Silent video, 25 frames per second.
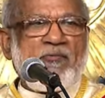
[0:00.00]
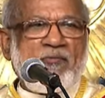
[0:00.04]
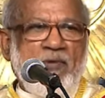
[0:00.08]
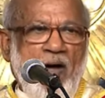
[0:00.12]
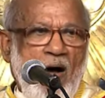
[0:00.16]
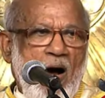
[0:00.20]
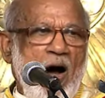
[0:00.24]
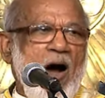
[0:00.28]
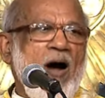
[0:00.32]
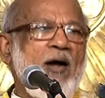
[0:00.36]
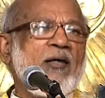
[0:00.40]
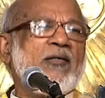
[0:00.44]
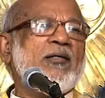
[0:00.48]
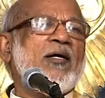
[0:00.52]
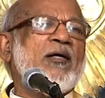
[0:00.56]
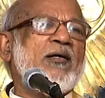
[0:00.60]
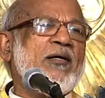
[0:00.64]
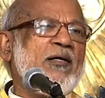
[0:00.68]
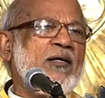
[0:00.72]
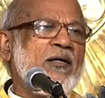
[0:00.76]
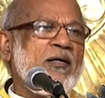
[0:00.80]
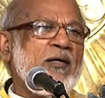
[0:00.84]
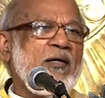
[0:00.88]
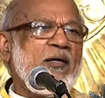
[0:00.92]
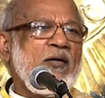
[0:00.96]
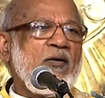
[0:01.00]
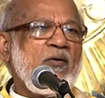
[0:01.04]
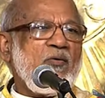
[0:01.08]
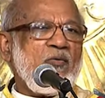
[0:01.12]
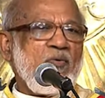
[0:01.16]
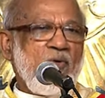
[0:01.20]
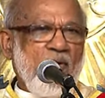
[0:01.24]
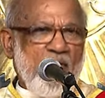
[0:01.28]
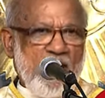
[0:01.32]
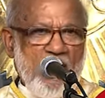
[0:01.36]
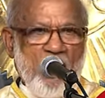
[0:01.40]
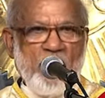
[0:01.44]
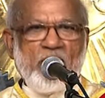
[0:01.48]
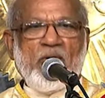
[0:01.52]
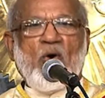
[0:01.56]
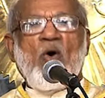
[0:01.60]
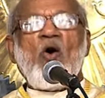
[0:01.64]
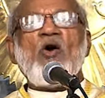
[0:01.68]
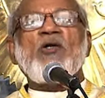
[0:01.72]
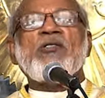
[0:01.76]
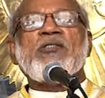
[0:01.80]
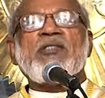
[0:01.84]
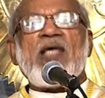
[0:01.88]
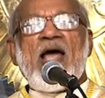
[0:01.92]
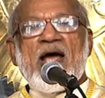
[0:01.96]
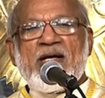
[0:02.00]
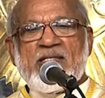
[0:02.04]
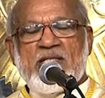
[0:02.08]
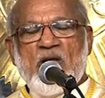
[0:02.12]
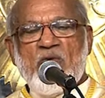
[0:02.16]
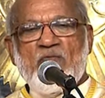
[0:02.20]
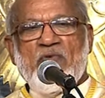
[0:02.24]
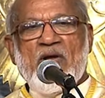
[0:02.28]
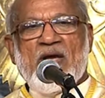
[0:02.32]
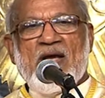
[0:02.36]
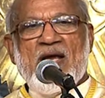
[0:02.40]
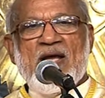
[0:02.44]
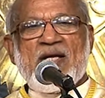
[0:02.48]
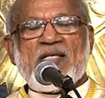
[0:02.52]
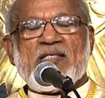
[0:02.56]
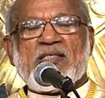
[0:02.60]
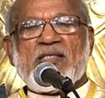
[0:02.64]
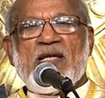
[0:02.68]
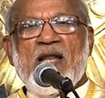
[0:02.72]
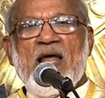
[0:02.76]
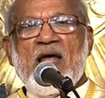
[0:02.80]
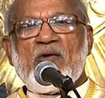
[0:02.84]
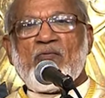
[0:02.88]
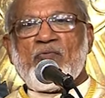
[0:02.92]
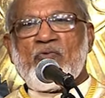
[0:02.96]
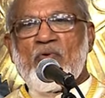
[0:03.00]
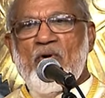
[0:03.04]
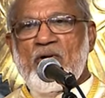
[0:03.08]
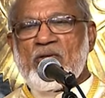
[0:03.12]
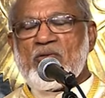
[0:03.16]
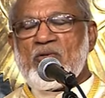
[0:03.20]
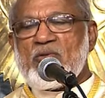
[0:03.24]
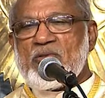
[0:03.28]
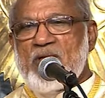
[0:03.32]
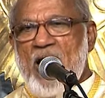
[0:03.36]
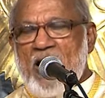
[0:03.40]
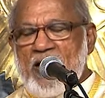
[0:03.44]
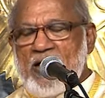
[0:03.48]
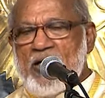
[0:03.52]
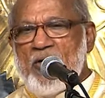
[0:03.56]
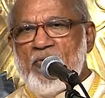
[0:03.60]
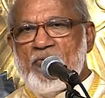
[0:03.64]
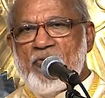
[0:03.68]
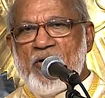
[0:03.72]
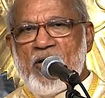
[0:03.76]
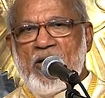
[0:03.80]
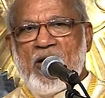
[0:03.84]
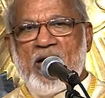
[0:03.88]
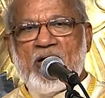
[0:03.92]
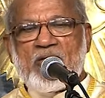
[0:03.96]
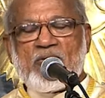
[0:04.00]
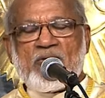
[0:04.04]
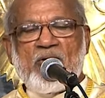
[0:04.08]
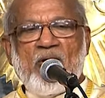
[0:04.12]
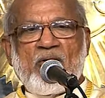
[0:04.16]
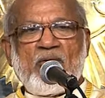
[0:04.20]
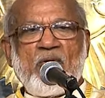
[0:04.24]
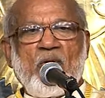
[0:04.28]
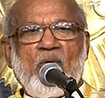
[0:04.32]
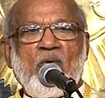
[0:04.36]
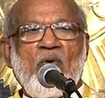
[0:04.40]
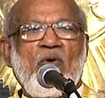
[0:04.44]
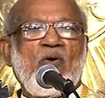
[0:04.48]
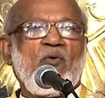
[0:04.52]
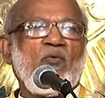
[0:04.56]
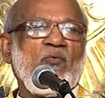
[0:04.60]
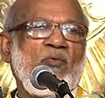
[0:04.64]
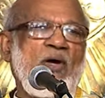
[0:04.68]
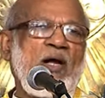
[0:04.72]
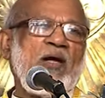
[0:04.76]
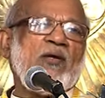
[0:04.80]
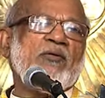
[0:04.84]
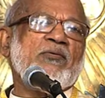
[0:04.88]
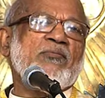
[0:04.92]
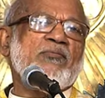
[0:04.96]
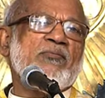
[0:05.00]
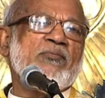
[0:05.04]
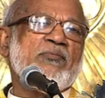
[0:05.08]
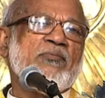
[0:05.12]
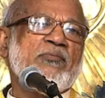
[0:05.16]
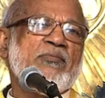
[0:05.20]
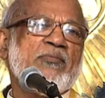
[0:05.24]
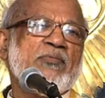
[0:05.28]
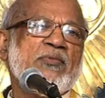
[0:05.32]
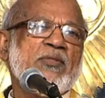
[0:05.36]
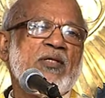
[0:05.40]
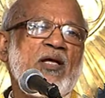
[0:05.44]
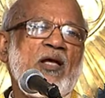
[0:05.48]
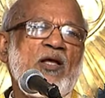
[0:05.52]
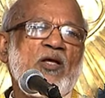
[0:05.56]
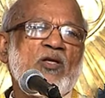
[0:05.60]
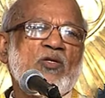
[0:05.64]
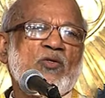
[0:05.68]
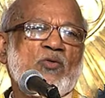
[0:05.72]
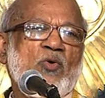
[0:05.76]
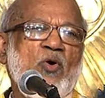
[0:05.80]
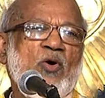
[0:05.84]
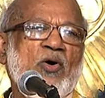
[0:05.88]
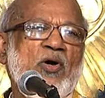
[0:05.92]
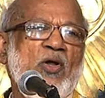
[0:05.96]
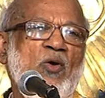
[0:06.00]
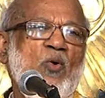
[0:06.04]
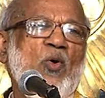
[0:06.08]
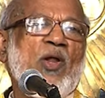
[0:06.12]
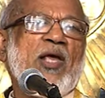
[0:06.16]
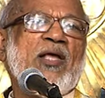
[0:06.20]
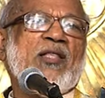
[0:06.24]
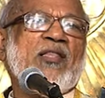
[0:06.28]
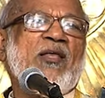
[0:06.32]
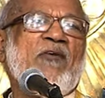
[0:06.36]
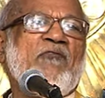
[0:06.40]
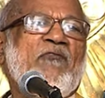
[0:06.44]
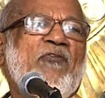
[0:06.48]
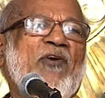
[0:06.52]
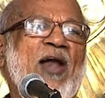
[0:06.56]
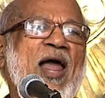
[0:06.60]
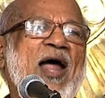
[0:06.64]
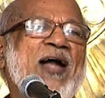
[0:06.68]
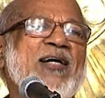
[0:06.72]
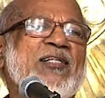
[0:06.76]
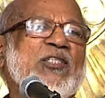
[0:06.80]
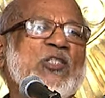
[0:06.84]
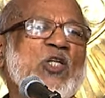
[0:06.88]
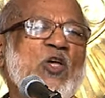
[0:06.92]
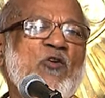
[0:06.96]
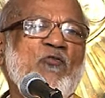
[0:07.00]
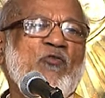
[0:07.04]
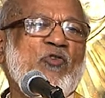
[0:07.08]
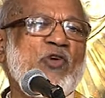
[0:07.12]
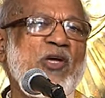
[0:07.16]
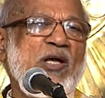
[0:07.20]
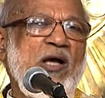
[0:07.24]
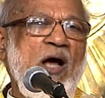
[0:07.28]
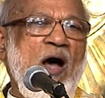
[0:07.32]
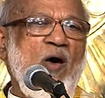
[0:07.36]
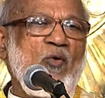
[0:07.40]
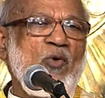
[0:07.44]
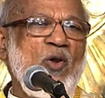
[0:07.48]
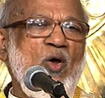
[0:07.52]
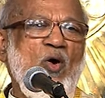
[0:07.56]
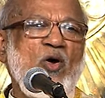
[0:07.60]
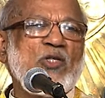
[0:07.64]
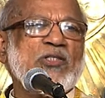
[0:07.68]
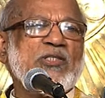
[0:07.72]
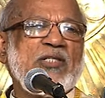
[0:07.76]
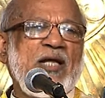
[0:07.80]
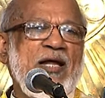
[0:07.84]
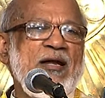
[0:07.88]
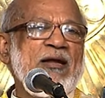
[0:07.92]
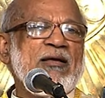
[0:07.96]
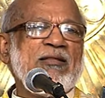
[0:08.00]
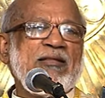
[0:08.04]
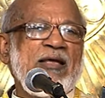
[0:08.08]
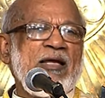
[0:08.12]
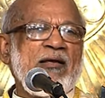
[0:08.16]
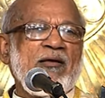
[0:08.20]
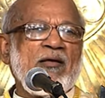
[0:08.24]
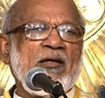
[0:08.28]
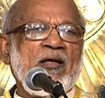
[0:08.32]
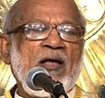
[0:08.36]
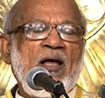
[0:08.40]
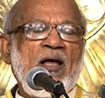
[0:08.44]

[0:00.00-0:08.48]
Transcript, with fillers: of God for our own sanctification and for the sanctification of the whole world. So during the floods, if we have lost anything,